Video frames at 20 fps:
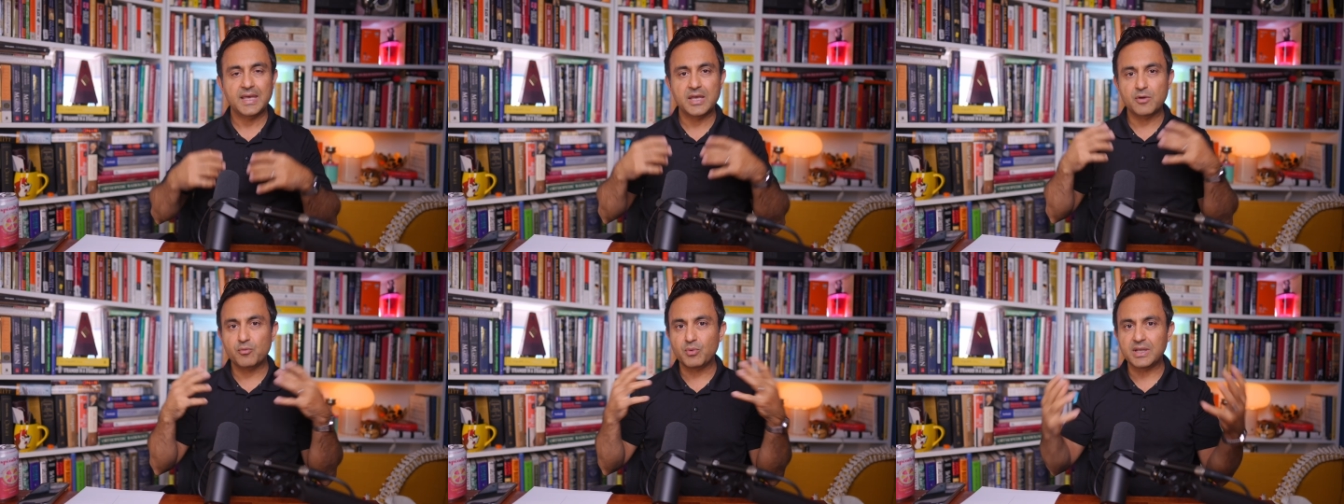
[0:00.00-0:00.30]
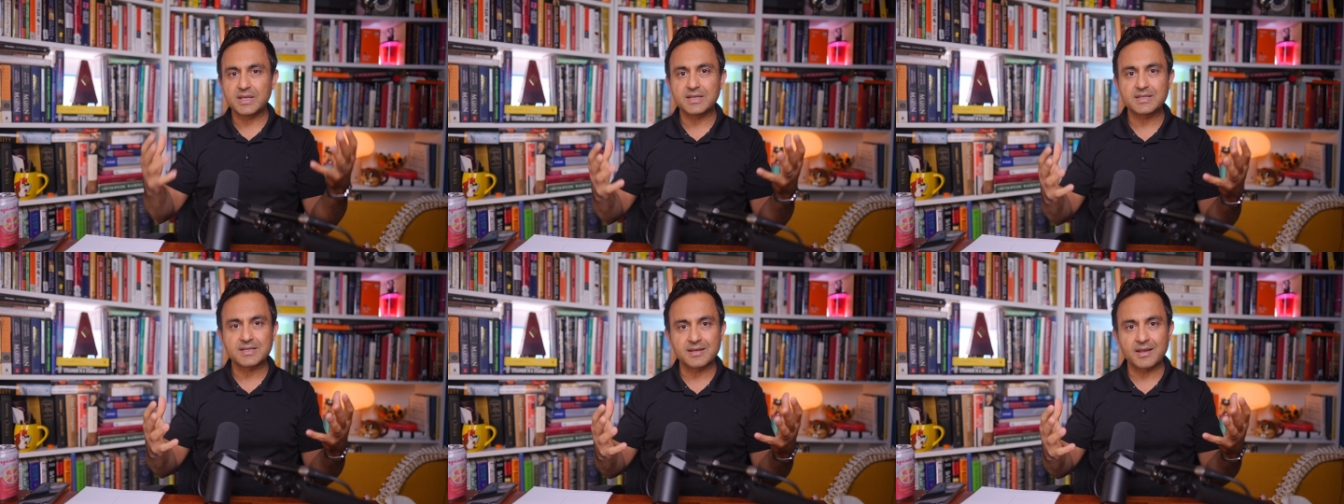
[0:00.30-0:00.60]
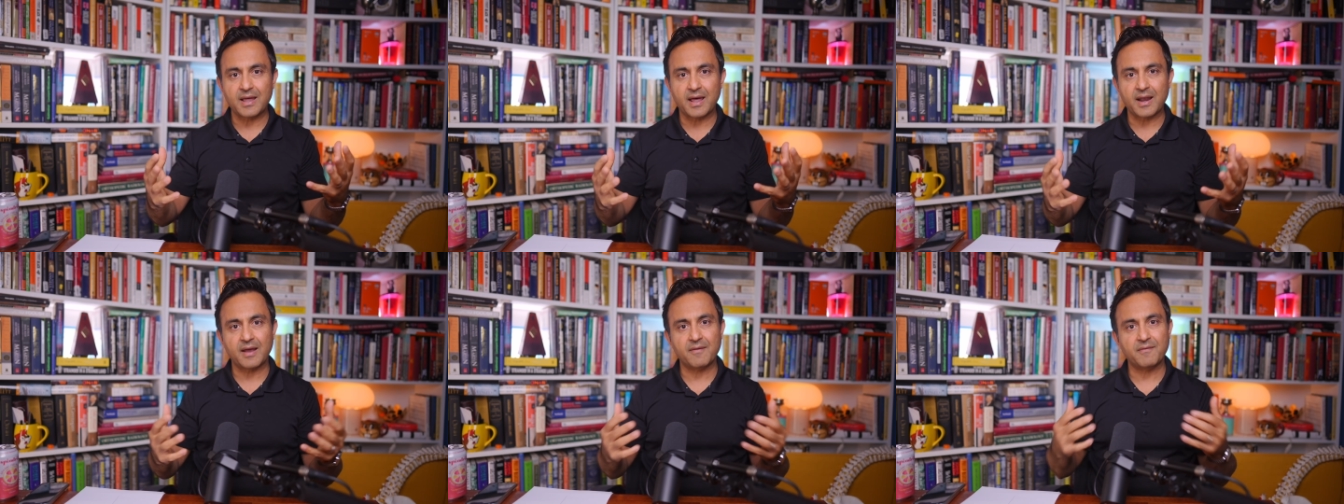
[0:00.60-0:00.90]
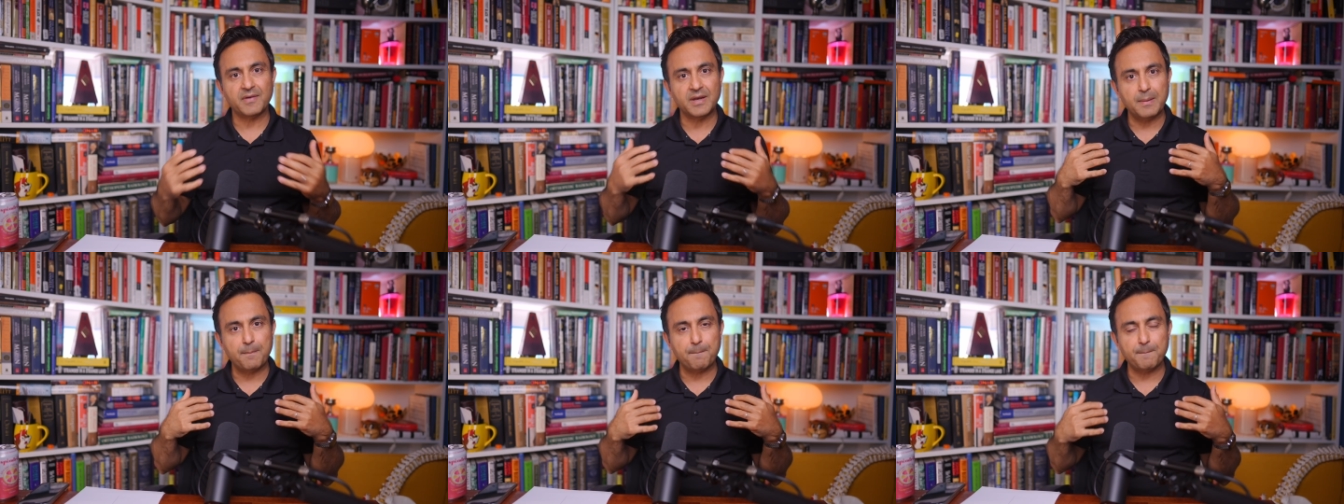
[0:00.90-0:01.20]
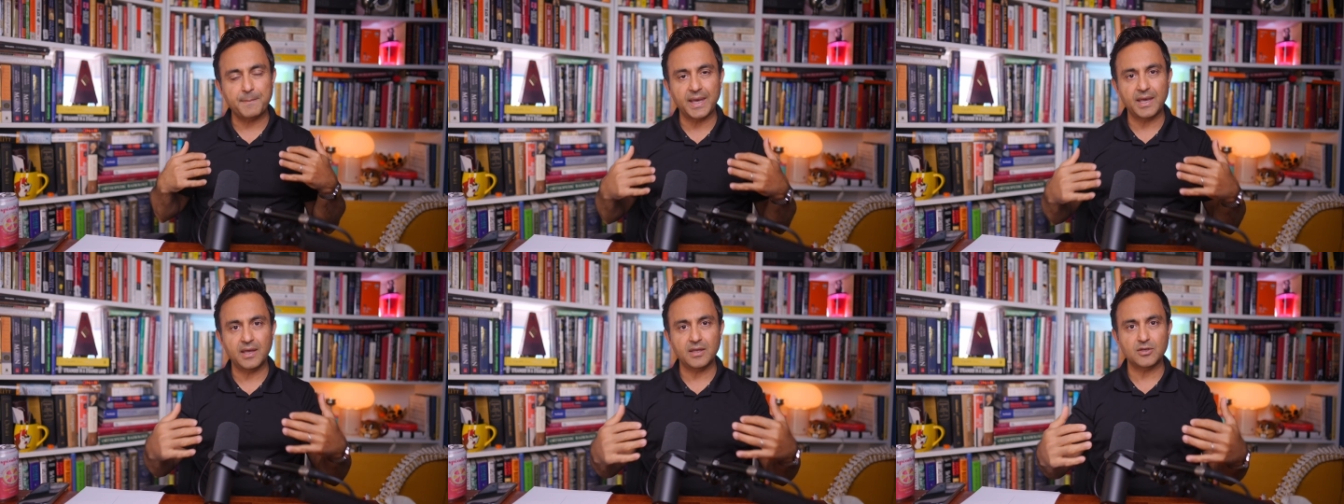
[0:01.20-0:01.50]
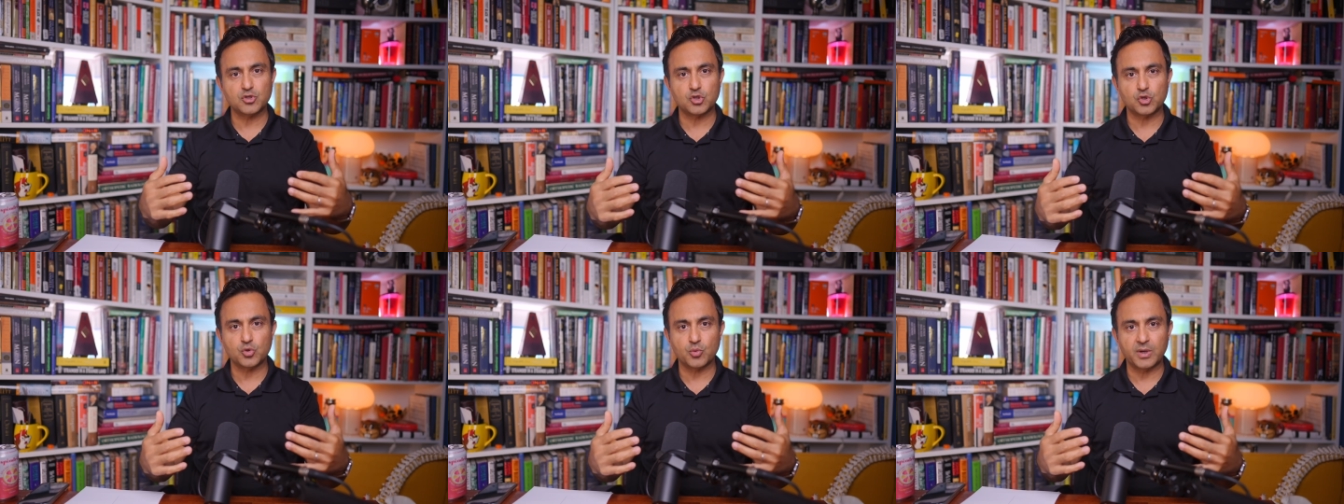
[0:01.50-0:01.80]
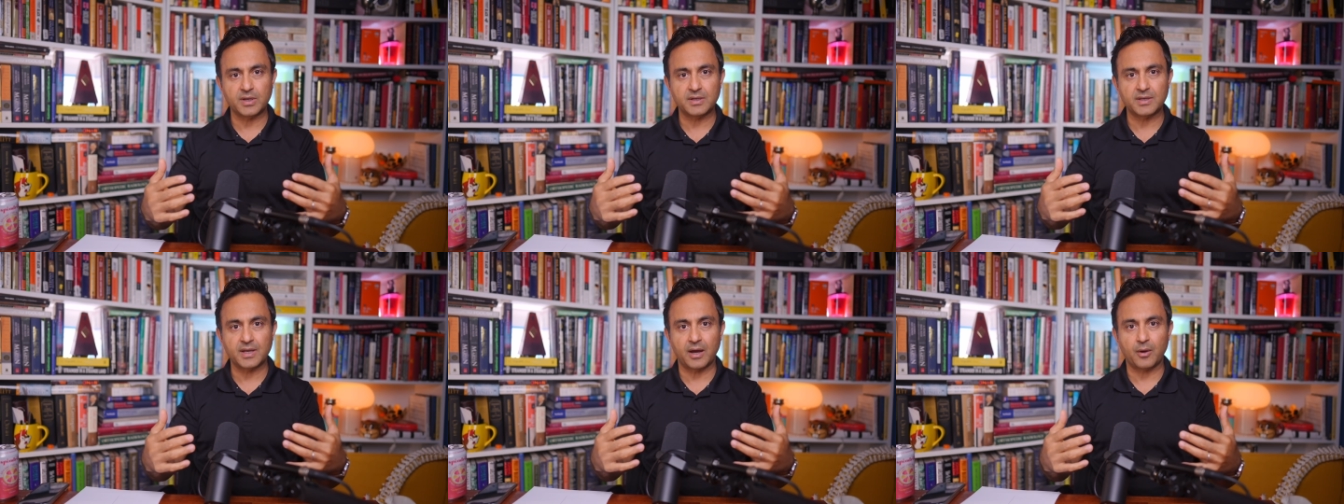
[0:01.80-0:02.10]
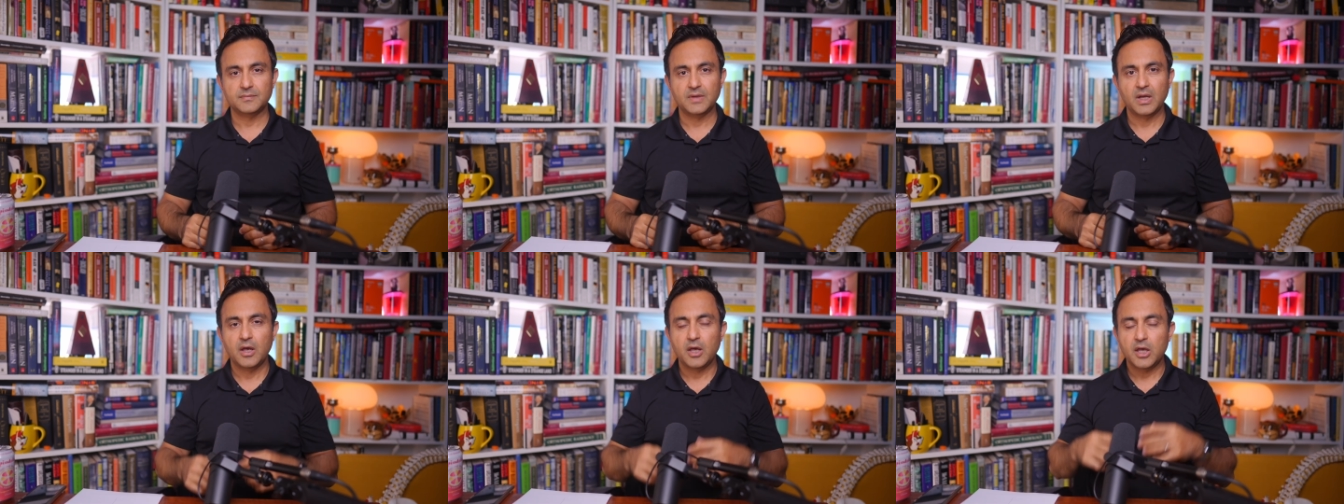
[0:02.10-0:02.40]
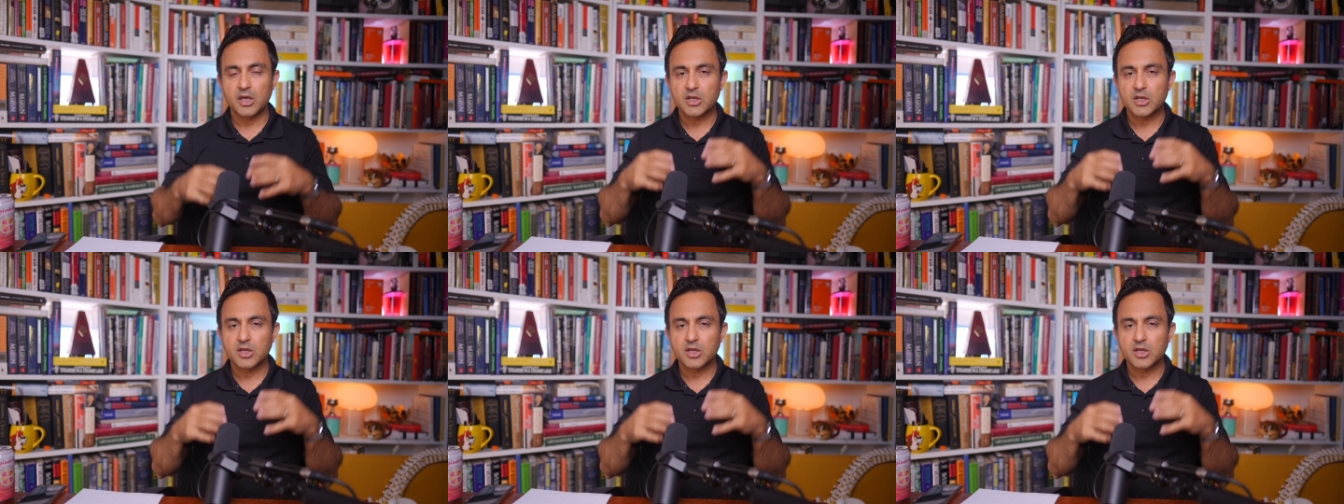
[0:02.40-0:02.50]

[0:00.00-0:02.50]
He really did not have any pain shooting down.